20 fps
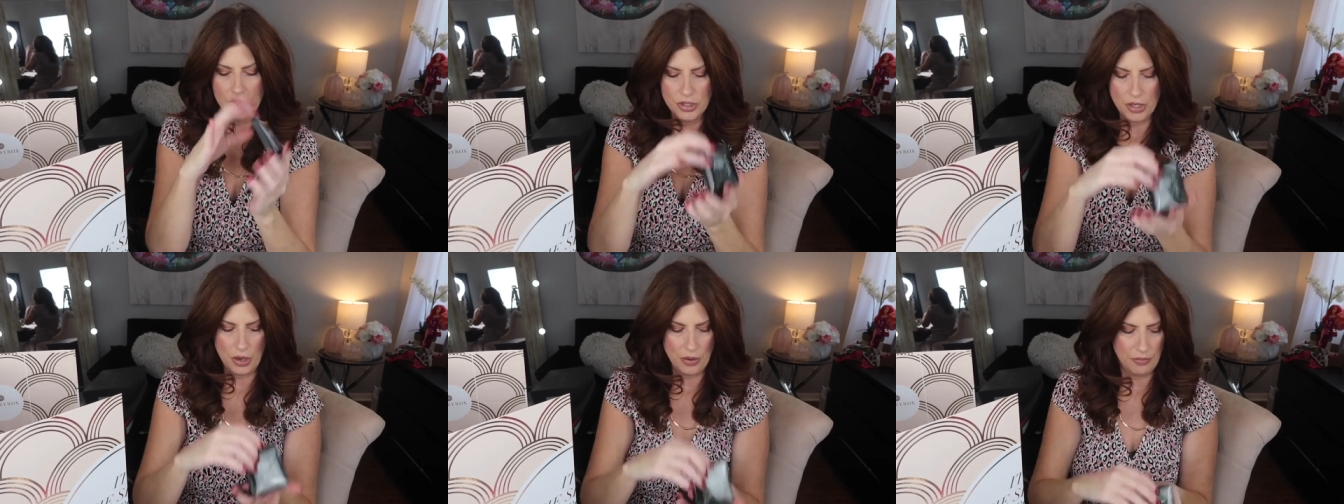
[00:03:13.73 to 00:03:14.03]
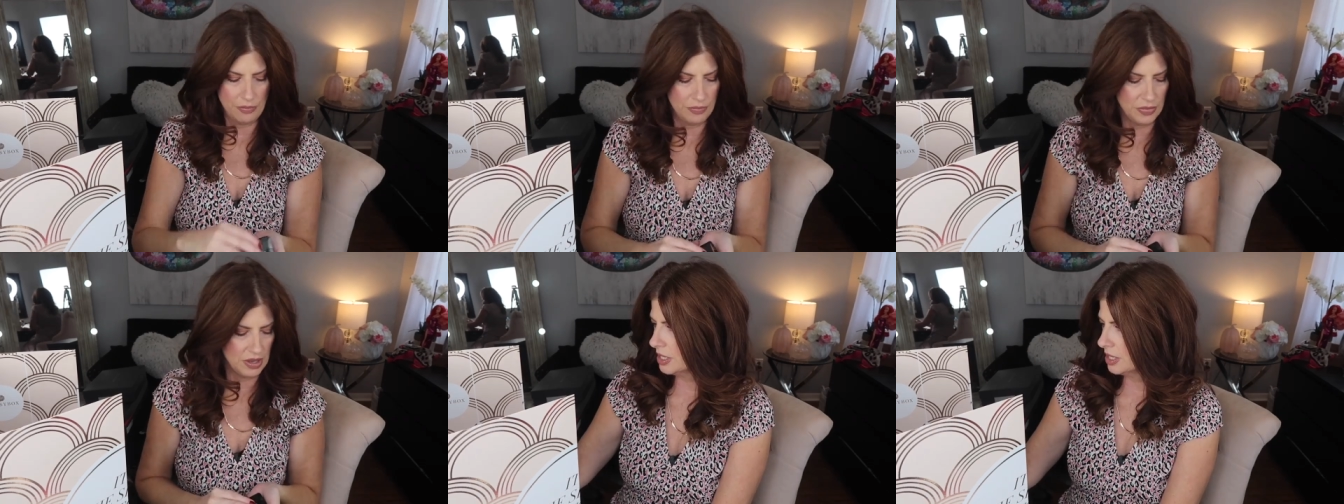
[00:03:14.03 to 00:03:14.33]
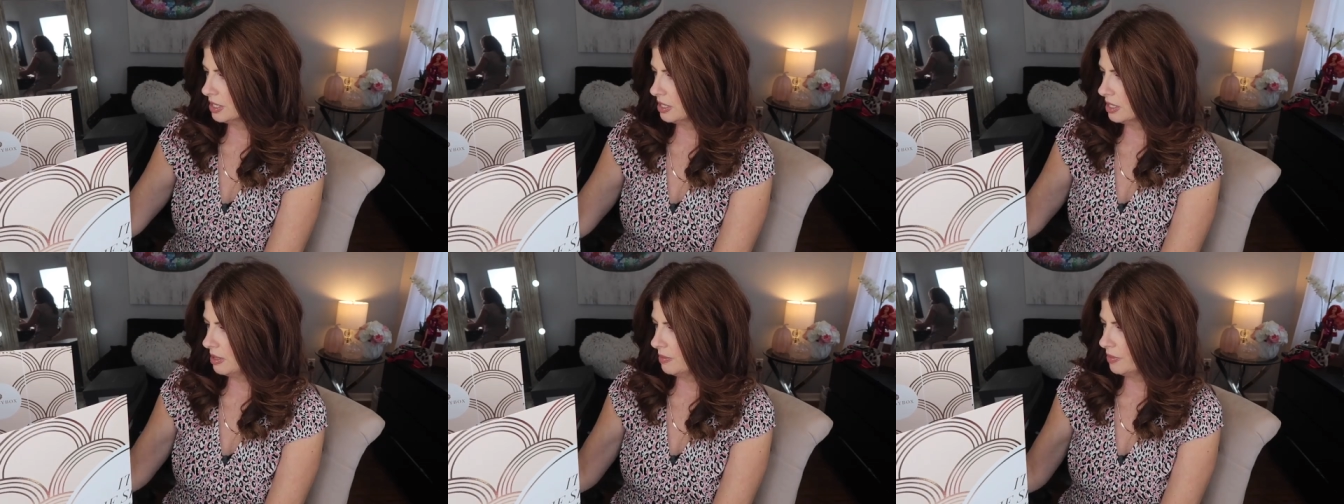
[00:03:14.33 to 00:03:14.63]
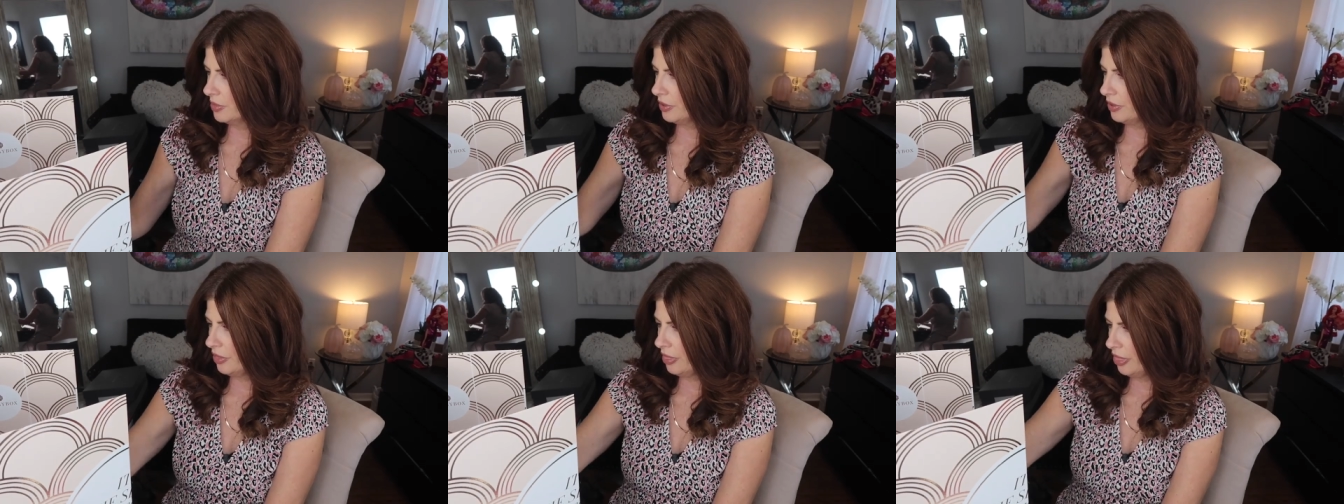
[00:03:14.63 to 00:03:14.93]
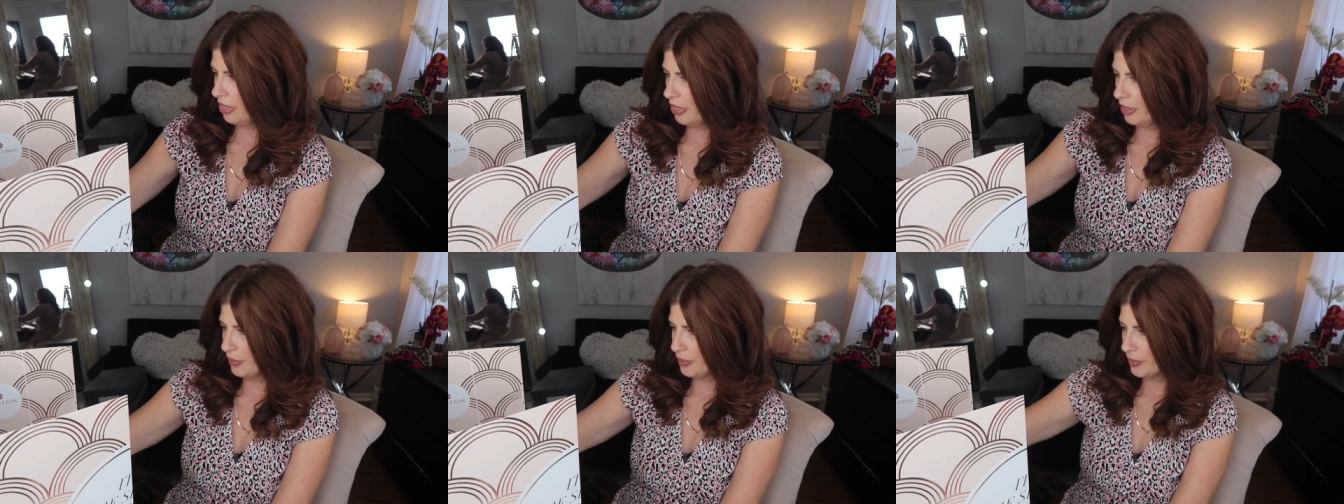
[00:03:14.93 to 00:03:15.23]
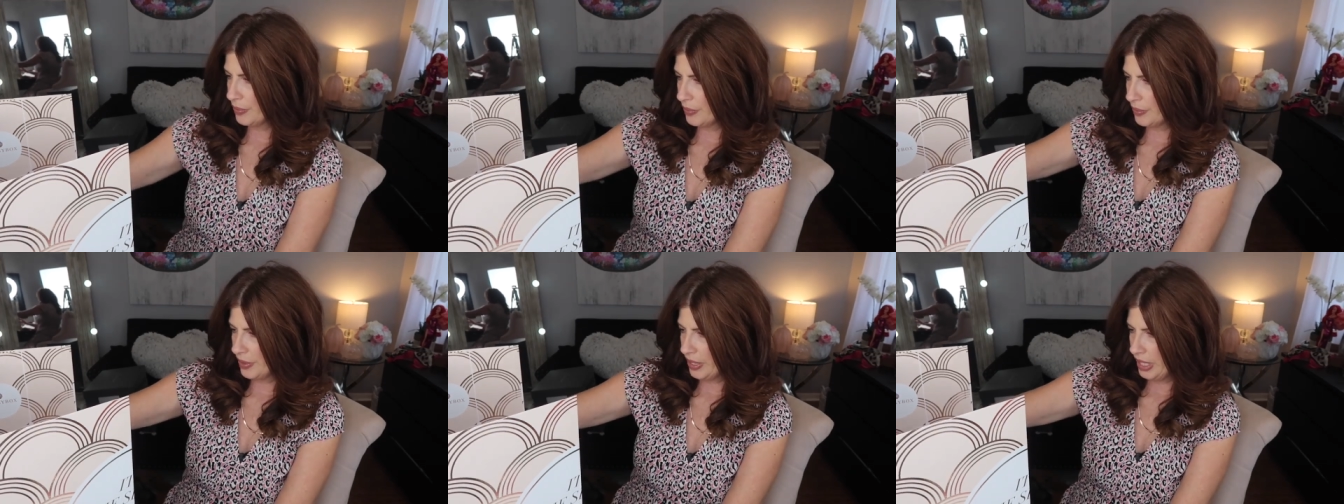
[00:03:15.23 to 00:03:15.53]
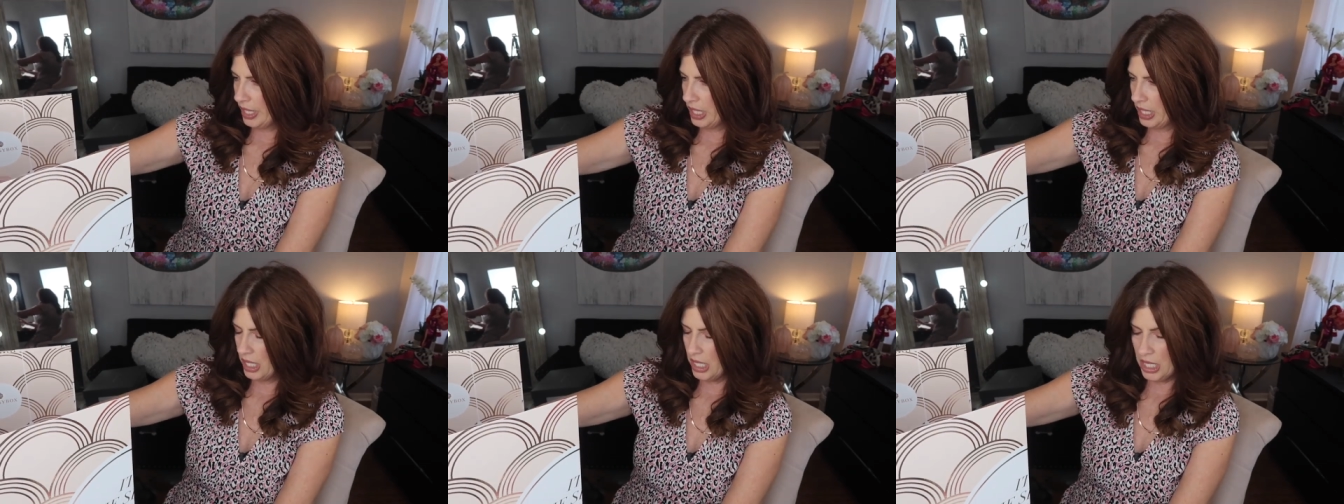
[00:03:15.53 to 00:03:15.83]
So to number
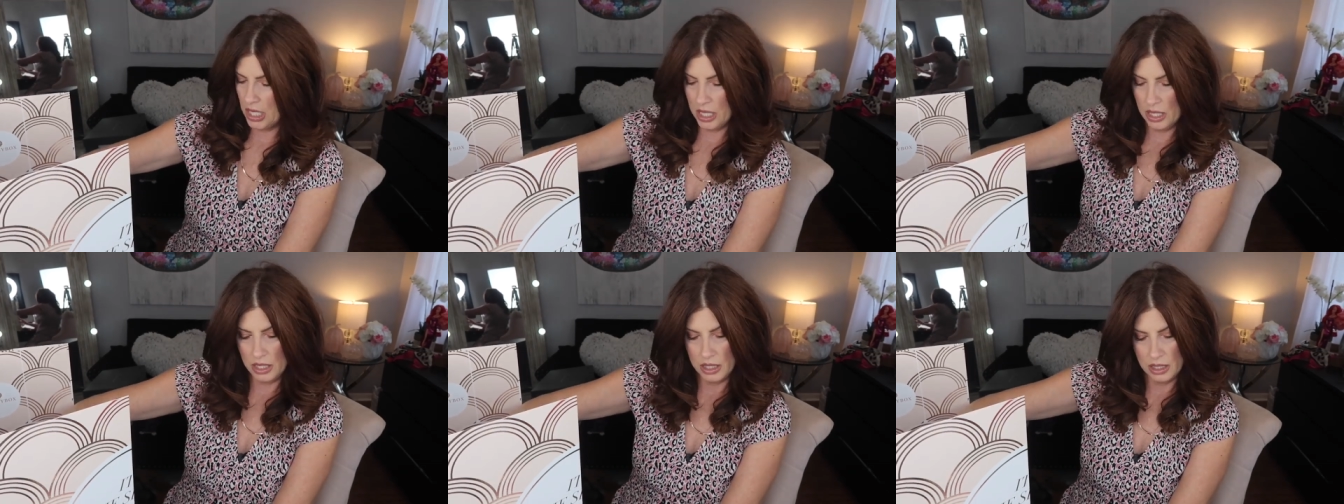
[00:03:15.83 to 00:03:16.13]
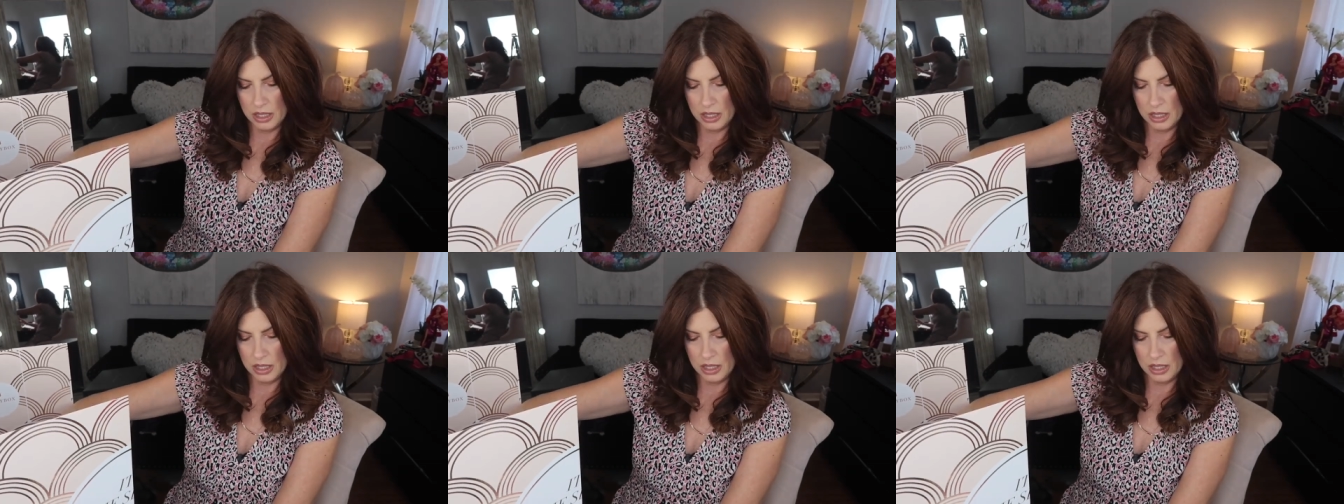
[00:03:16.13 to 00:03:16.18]
3.